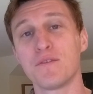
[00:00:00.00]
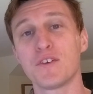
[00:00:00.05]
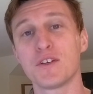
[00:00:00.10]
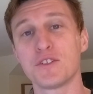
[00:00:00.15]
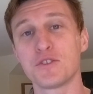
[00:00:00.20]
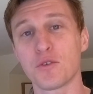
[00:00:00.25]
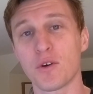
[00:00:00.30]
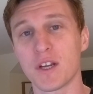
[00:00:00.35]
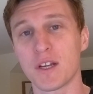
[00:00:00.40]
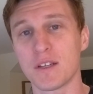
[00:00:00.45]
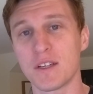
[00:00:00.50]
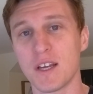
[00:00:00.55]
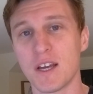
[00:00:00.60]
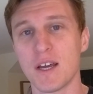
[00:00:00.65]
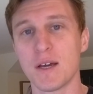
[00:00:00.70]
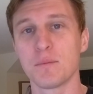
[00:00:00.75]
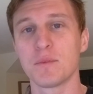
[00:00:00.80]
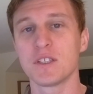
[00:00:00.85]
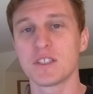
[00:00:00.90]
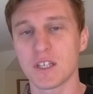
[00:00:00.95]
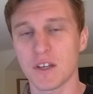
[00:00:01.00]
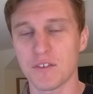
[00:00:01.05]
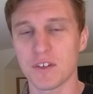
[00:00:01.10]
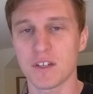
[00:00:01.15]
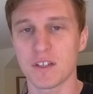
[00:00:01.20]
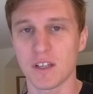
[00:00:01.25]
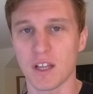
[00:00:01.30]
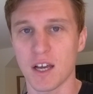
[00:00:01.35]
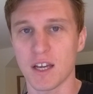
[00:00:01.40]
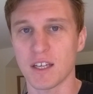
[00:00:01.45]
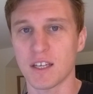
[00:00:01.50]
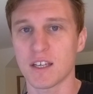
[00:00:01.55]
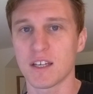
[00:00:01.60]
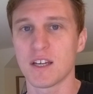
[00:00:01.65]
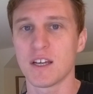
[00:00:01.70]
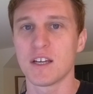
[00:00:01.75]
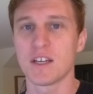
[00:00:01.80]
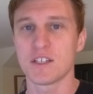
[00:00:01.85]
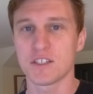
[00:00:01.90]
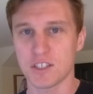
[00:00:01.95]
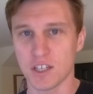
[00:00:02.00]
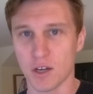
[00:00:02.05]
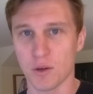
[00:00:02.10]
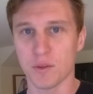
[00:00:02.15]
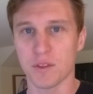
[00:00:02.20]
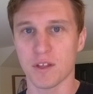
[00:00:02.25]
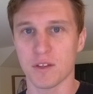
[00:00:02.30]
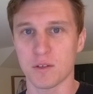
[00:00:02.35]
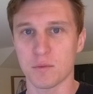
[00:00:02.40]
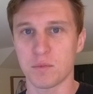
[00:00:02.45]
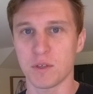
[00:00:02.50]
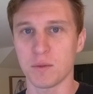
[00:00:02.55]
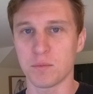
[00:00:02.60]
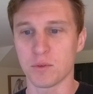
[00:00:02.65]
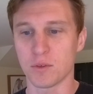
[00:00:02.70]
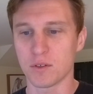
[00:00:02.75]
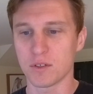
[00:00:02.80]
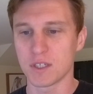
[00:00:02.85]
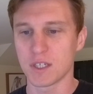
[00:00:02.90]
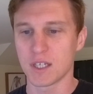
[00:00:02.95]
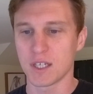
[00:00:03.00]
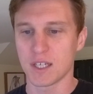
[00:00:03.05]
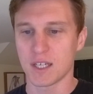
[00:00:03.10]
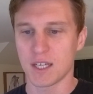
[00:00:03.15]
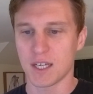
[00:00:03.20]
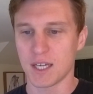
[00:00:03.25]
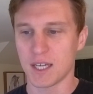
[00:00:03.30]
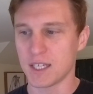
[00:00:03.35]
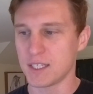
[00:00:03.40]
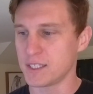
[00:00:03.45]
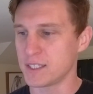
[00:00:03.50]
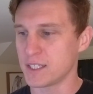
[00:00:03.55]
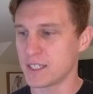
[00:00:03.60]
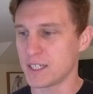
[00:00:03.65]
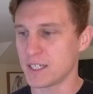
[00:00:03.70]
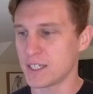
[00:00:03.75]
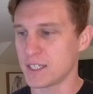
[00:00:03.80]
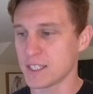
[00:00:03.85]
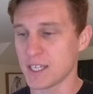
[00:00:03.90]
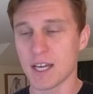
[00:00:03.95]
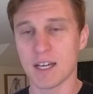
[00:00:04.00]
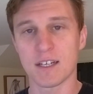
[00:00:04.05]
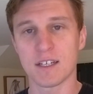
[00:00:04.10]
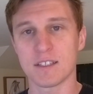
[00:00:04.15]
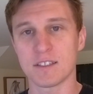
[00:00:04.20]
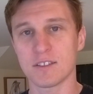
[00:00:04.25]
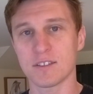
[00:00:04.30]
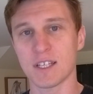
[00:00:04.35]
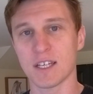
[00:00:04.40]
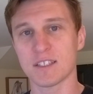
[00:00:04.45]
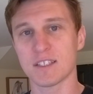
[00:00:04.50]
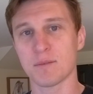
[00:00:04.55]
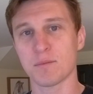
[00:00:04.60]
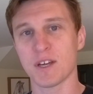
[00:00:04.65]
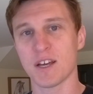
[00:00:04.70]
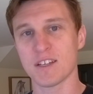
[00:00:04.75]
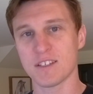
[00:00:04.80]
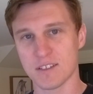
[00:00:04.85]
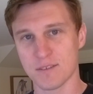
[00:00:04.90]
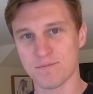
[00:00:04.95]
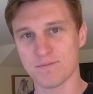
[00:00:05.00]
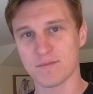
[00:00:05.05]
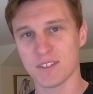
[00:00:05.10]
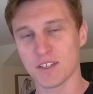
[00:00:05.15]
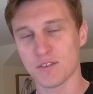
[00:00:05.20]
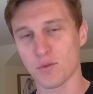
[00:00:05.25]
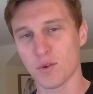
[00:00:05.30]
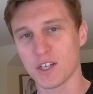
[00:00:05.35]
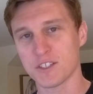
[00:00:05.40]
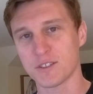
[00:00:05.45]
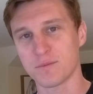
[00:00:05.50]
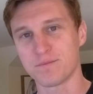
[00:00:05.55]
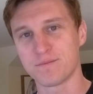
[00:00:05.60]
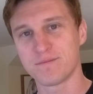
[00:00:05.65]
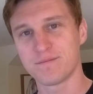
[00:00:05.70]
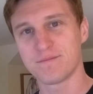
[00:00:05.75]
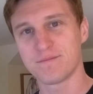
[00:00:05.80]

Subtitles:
if you enjoyed it, please give it a like, share it with other people. And yeah, until next time, guys, thanks for watching.